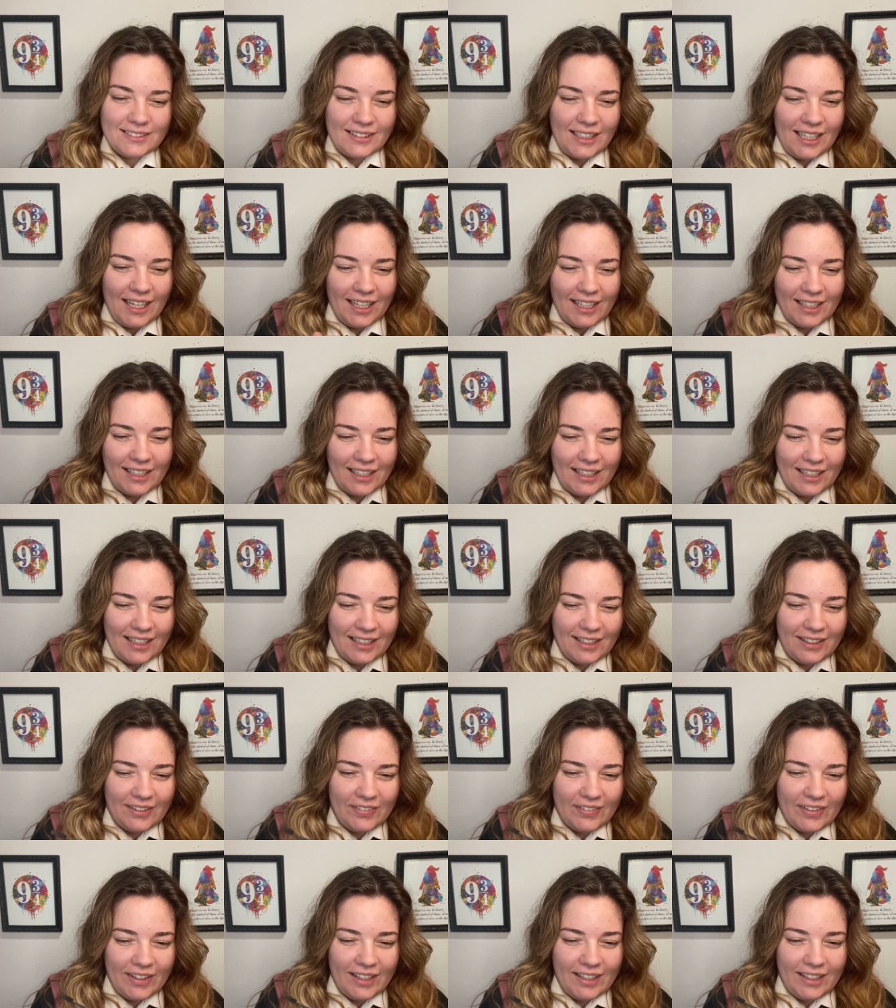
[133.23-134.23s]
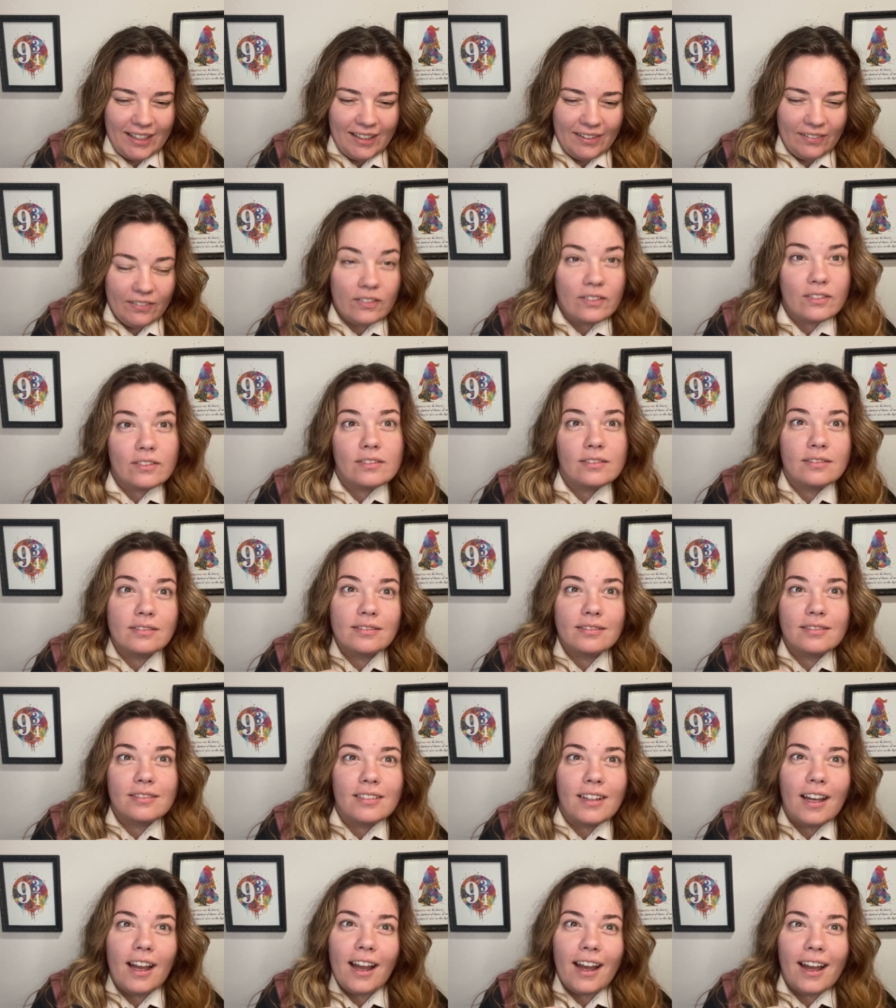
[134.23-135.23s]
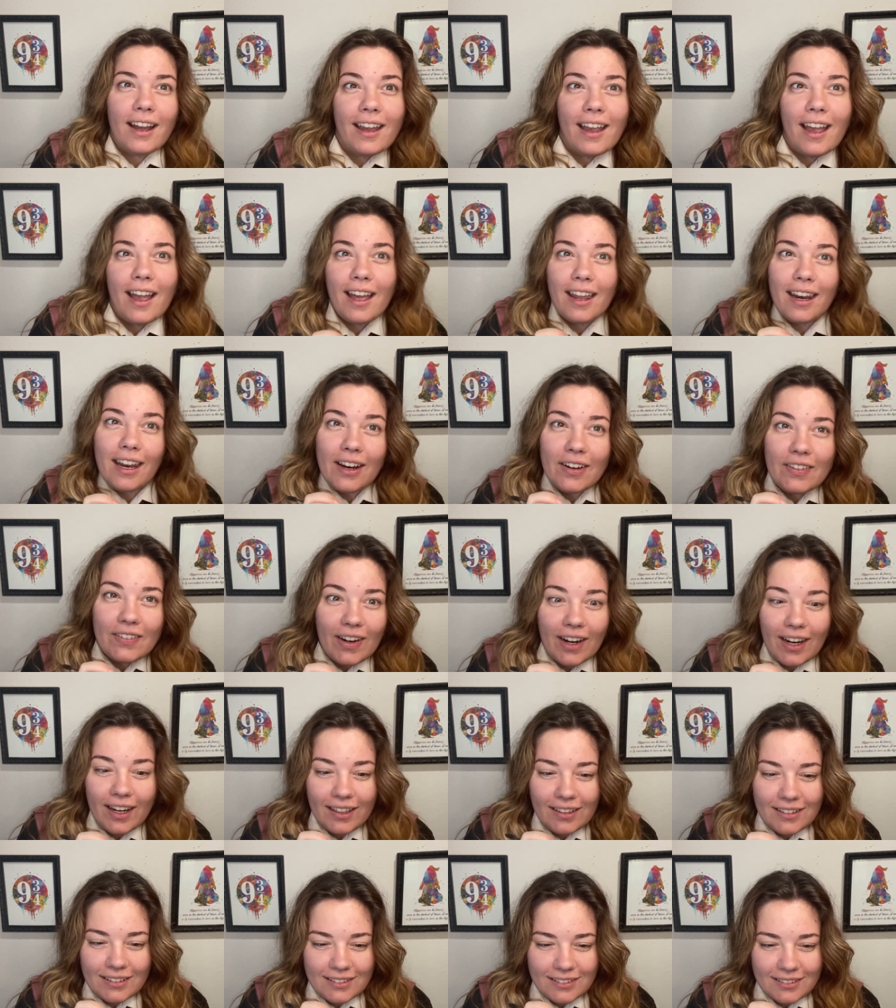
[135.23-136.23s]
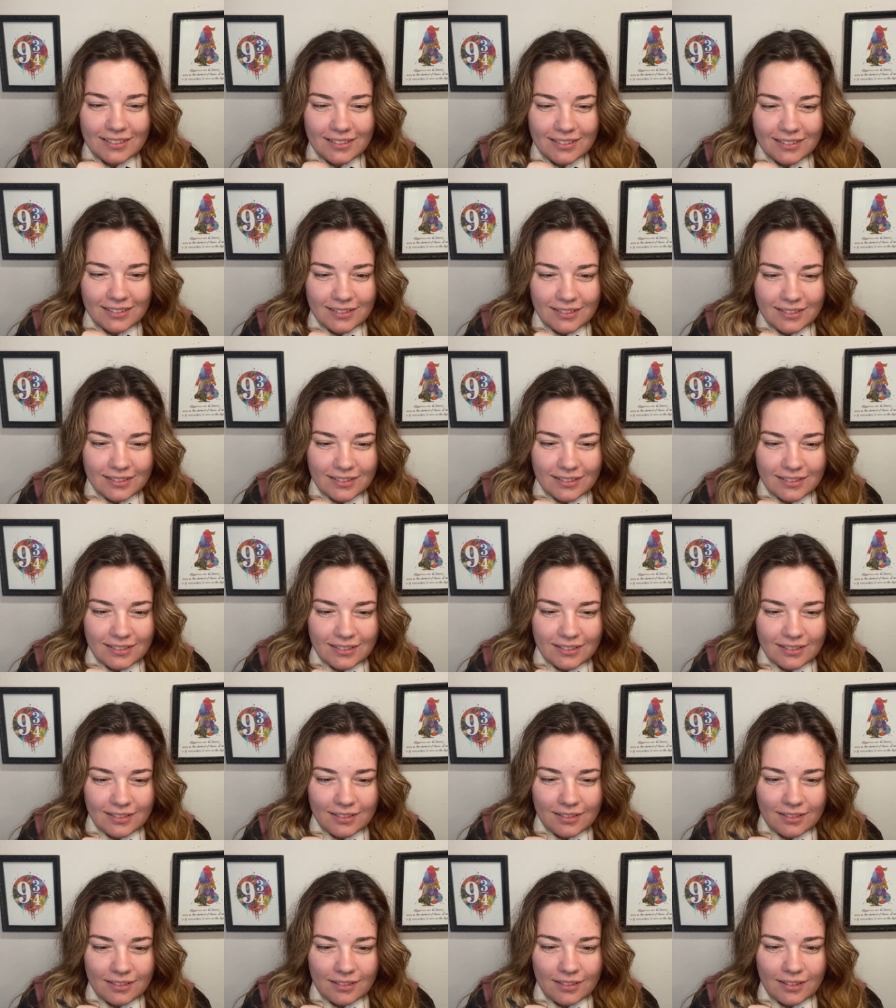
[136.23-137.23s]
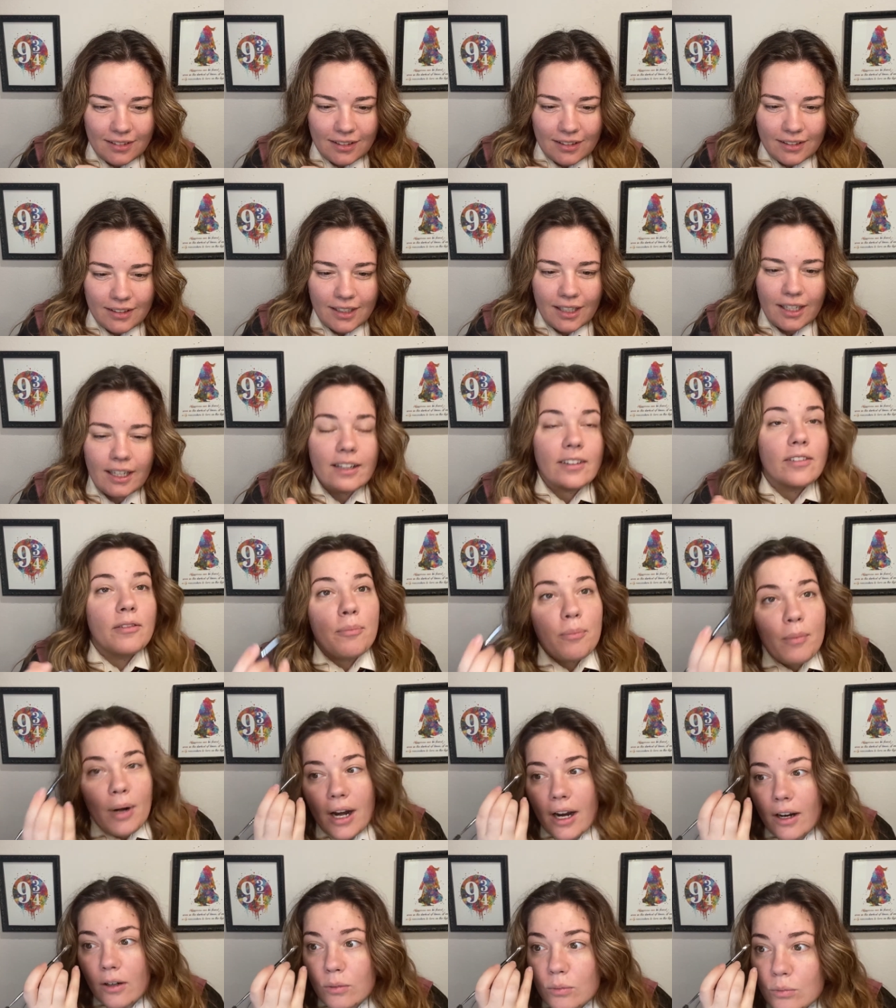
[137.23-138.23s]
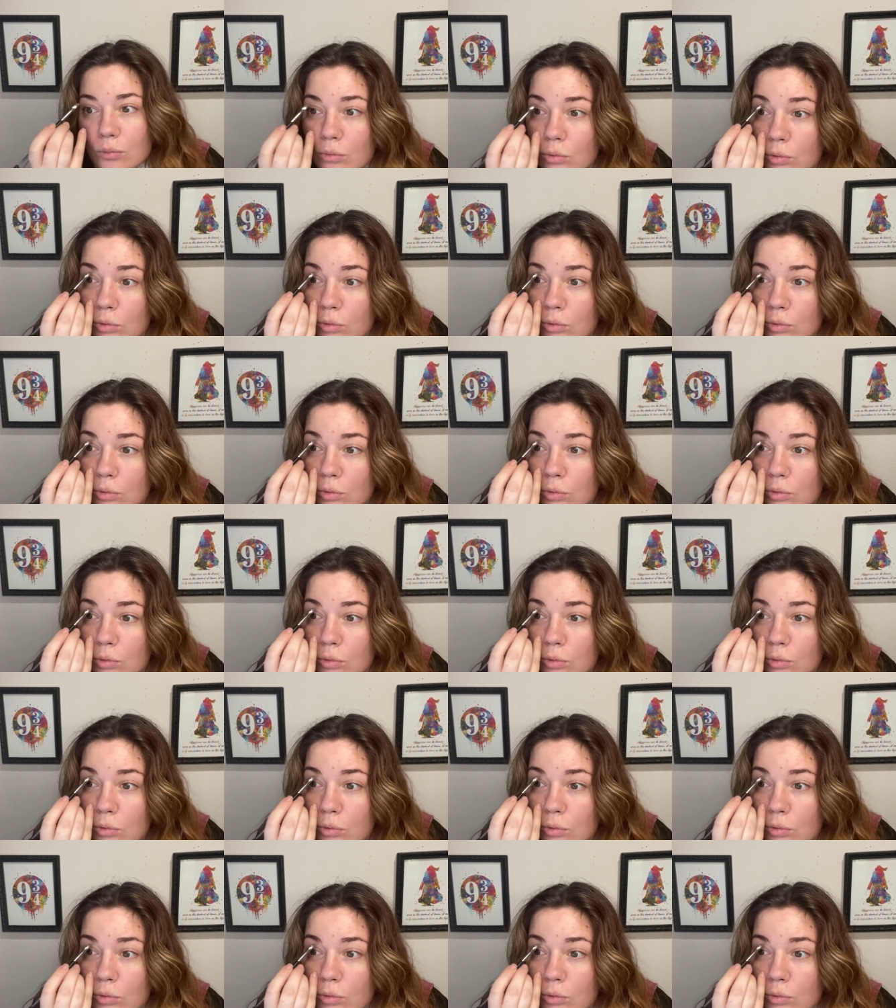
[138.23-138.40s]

I got it right. I got it right. Okay, brows.